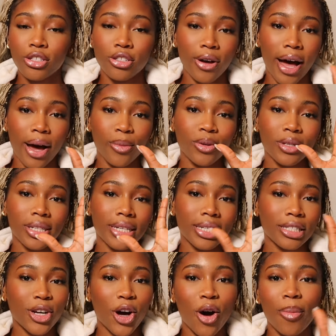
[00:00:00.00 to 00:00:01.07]
So I will
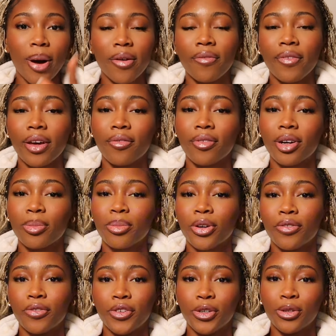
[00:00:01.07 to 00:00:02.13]
list all my favorite
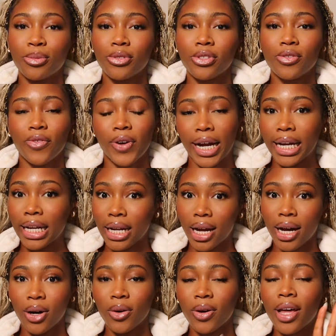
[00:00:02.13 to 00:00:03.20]
perfumes right
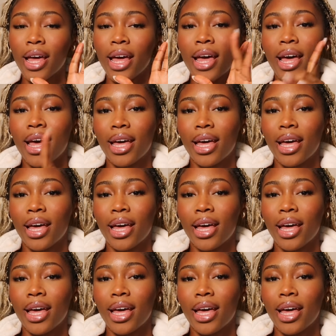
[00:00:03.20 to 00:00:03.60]
now